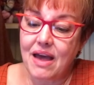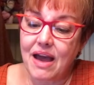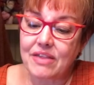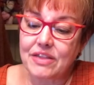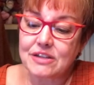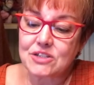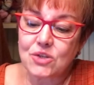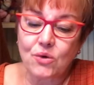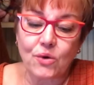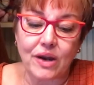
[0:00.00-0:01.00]
I think it's
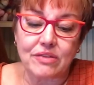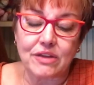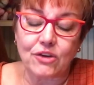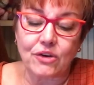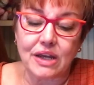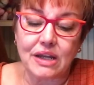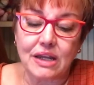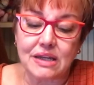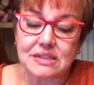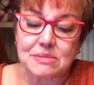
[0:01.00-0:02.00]
so great that you're getting
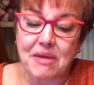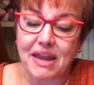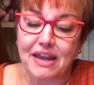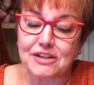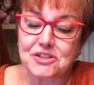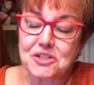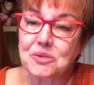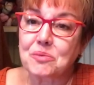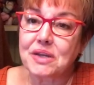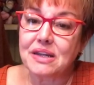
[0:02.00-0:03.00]
kids my age to
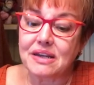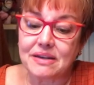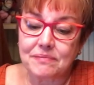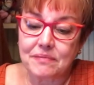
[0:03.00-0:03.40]
read.